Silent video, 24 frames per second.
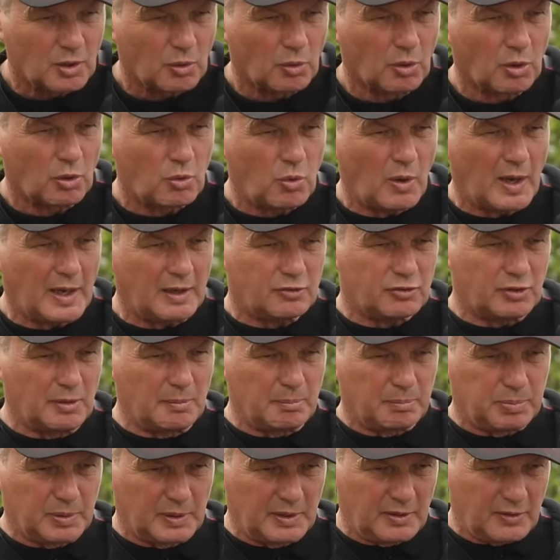Well, quite
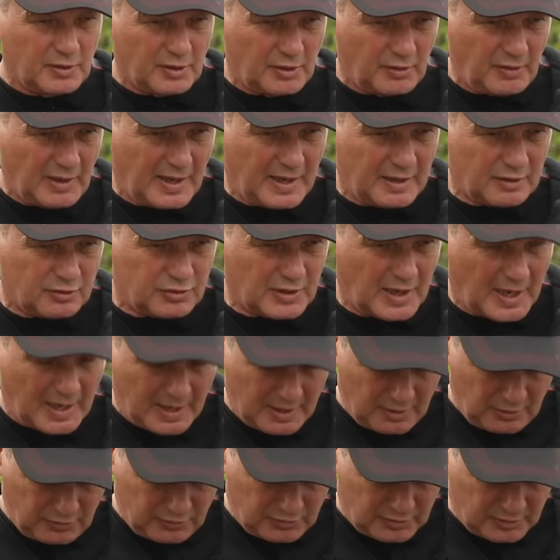simply, they're the right
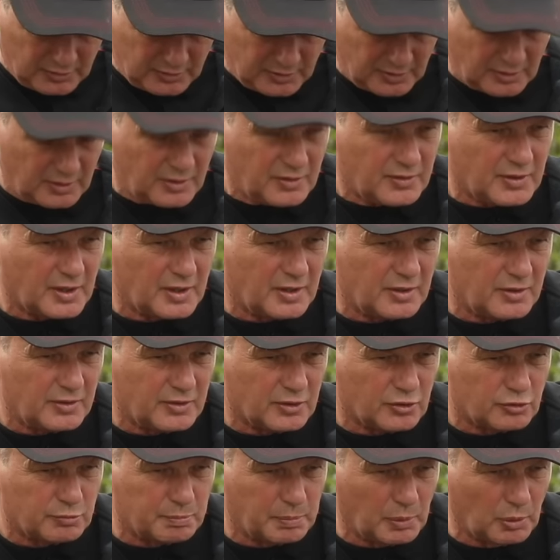size,
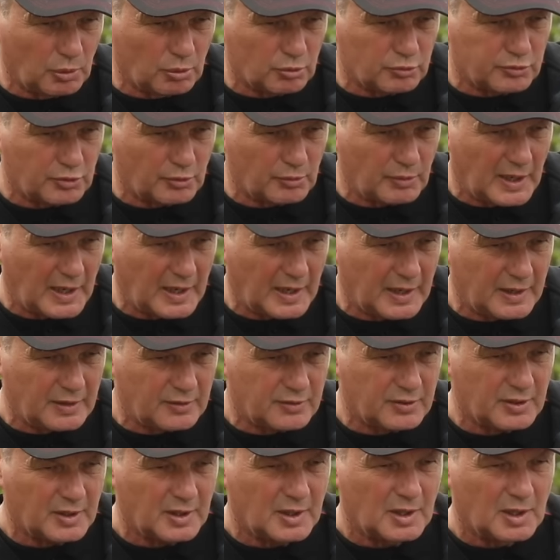the spools are
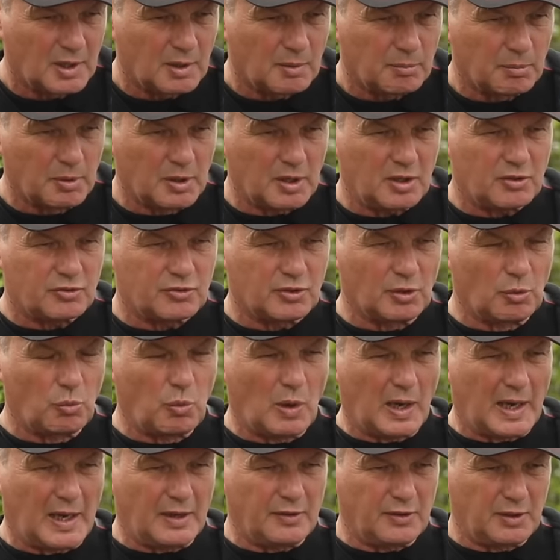right, but it's the
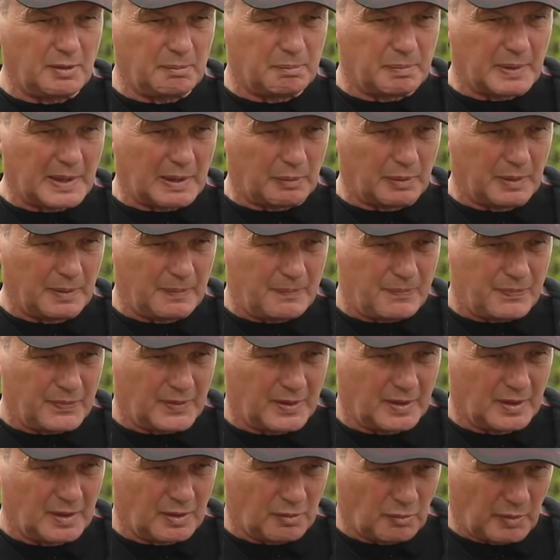winding power.
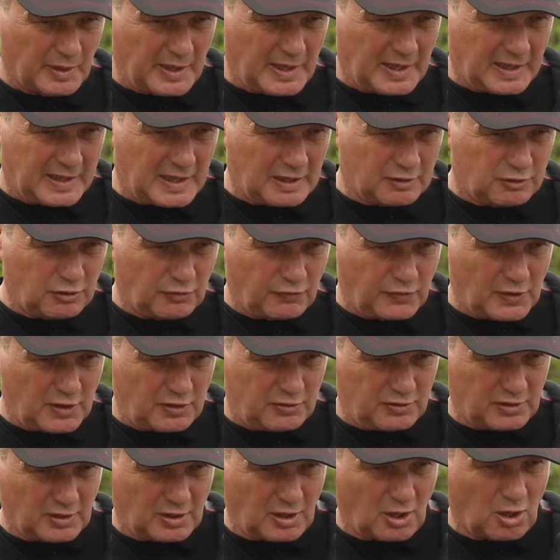When I catch a
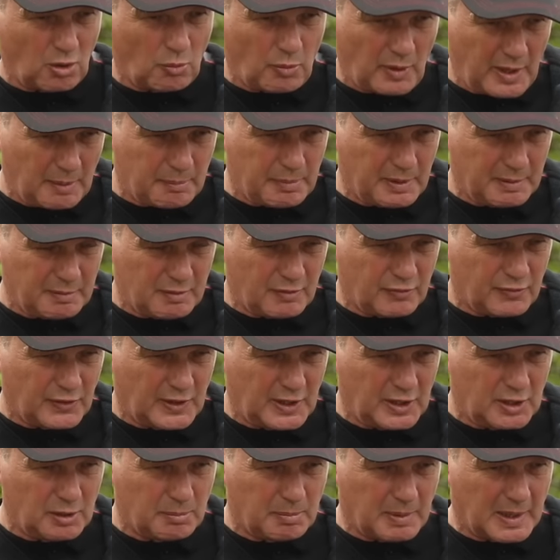fish or when I bring my
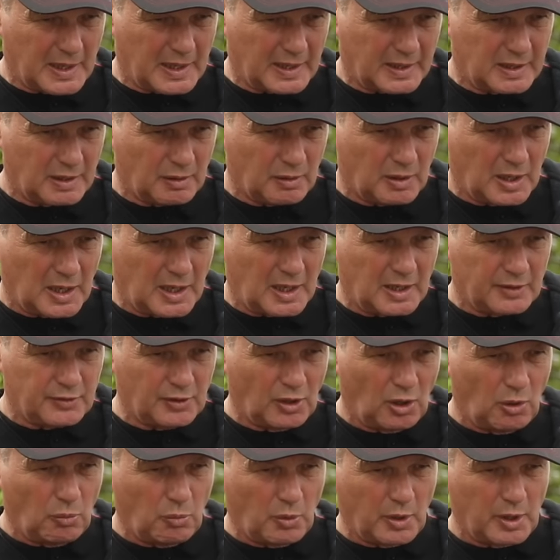feeder back, I
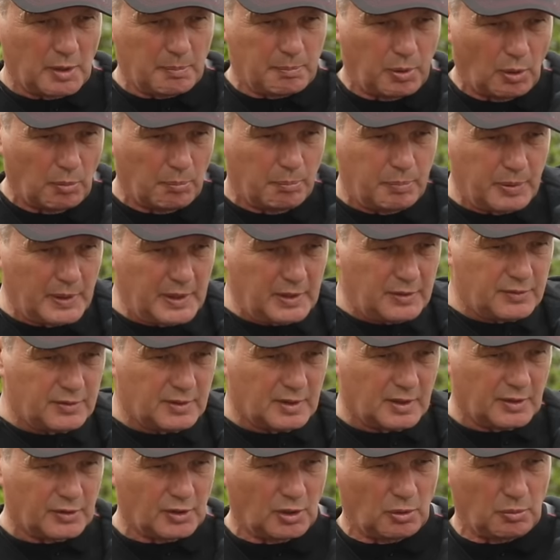don't want to pump it,
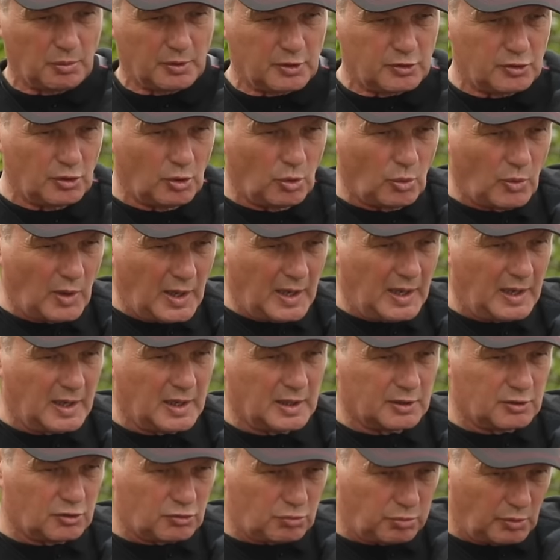I don't want to do that,
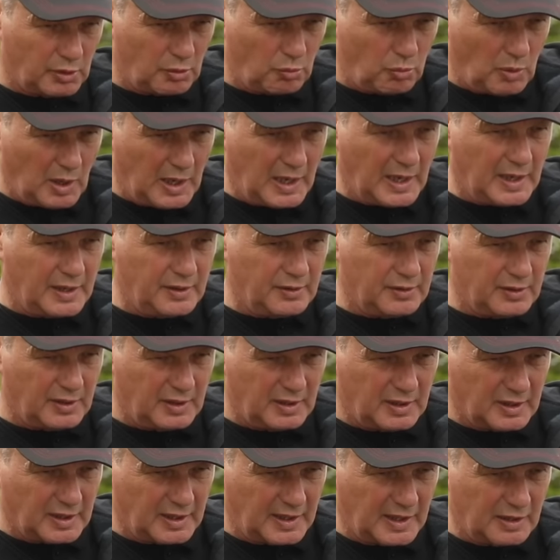I just want to wind
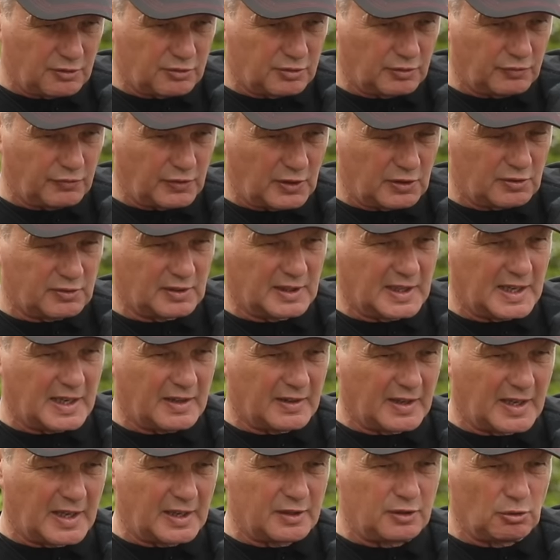against the fish like
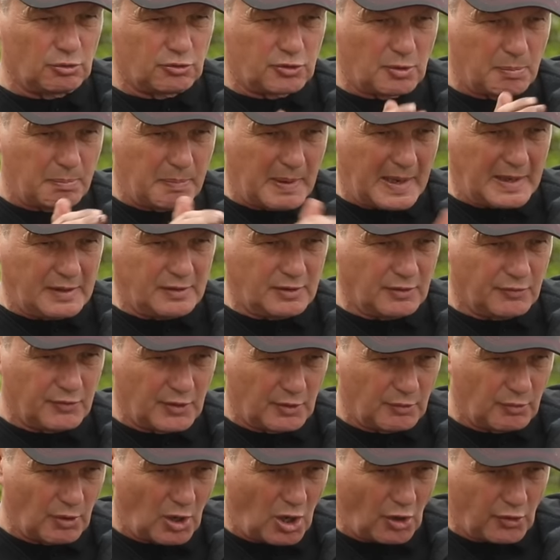that and use the bend of
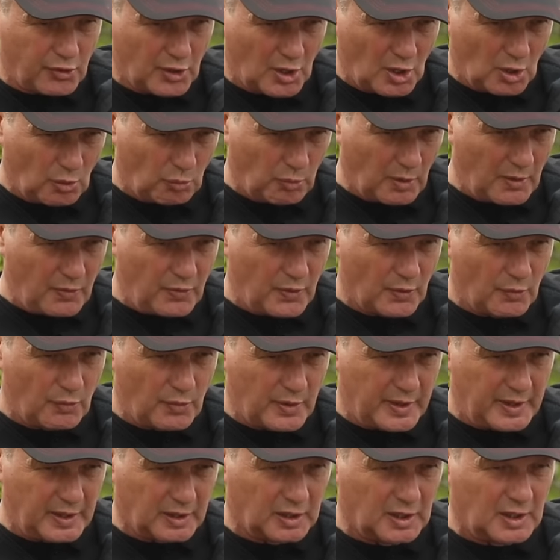the rod with the
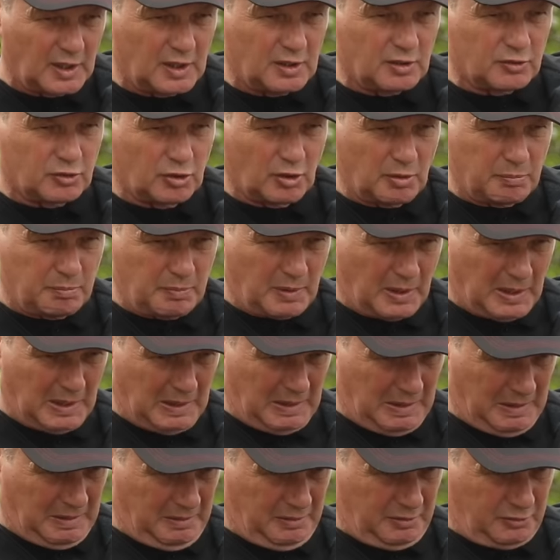reel to
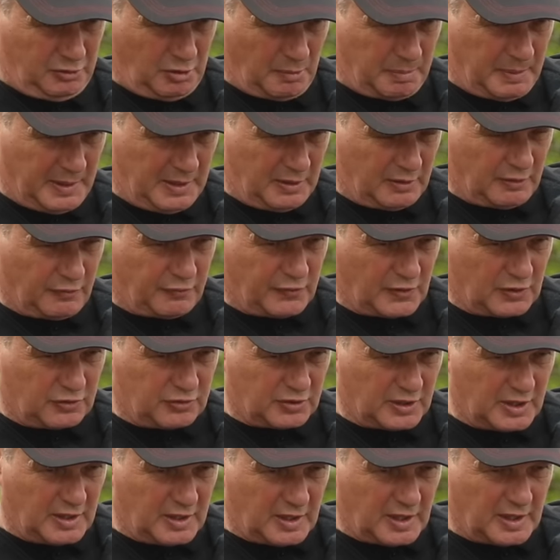bring the
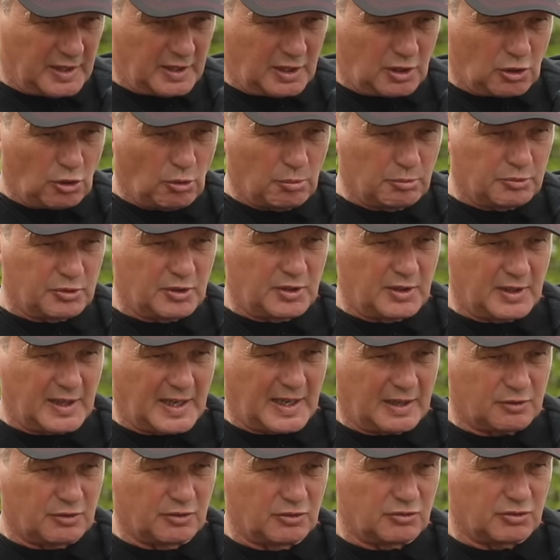fish in, and it comes in
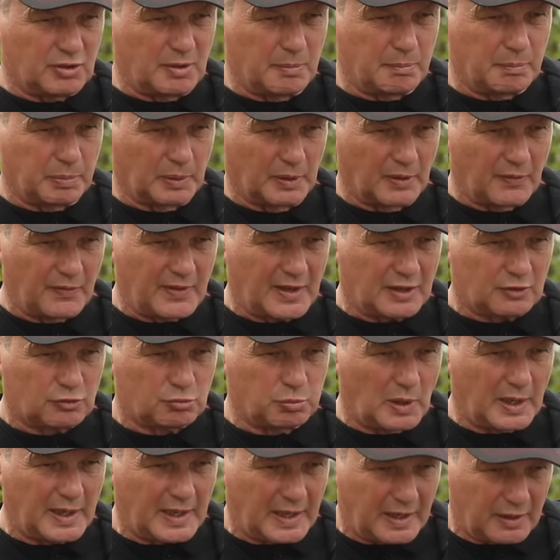nice and simple, and that's
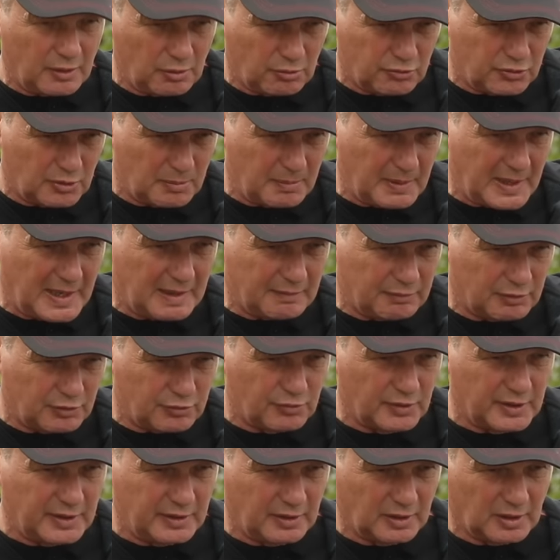why I use the
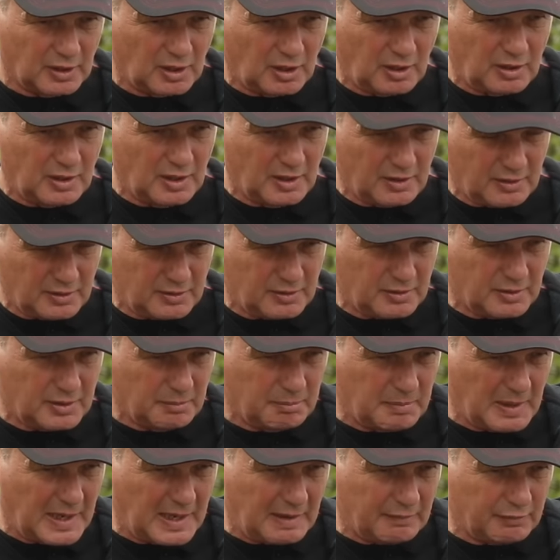Marvellous reel, the
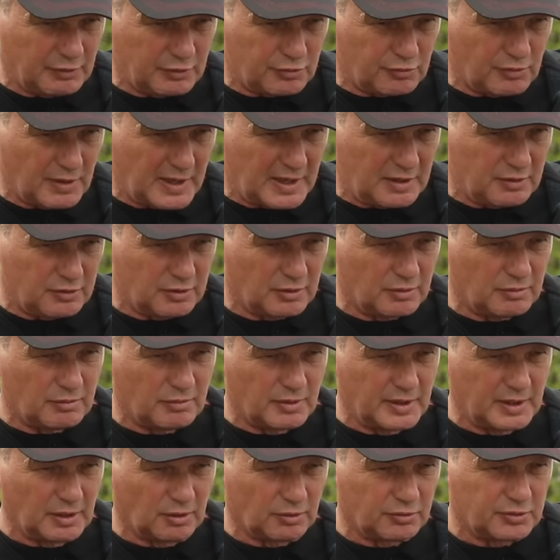Marvellous range of
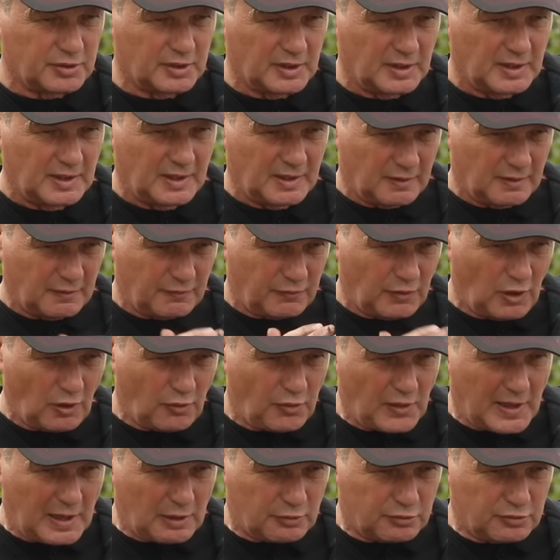reels,
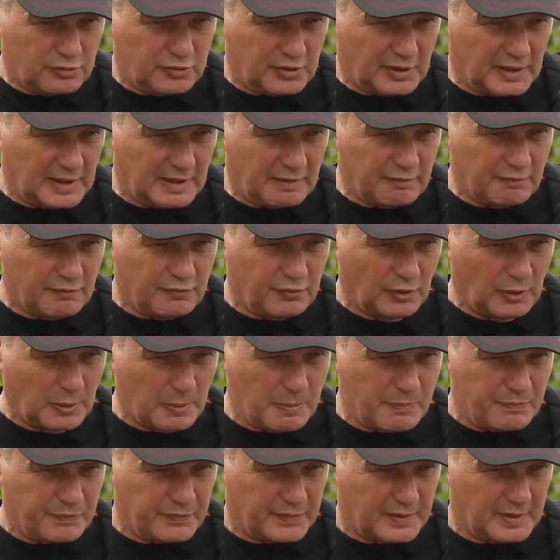4,000 to 11 foot,
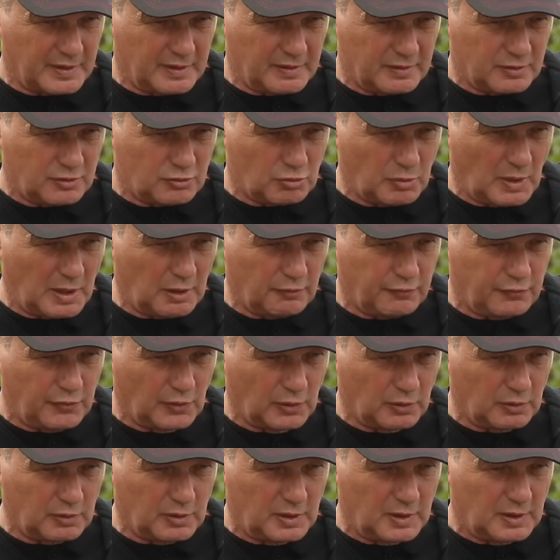12
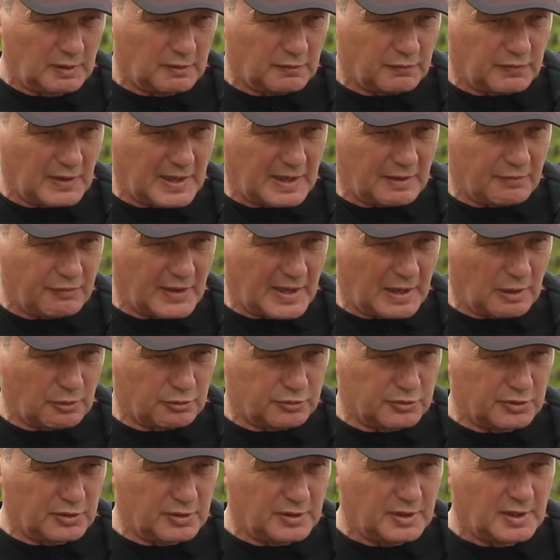foot
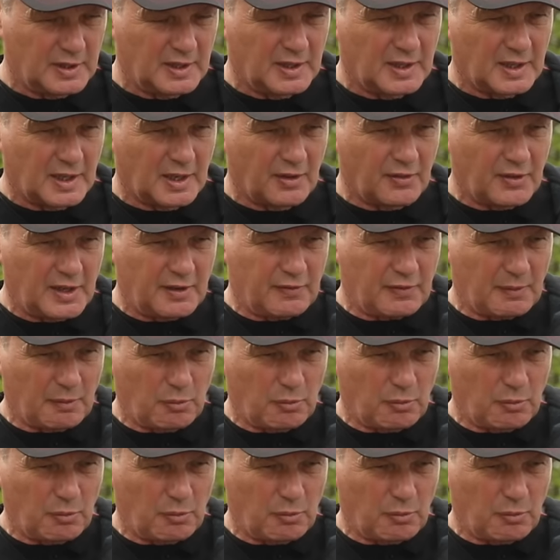5,000, and then if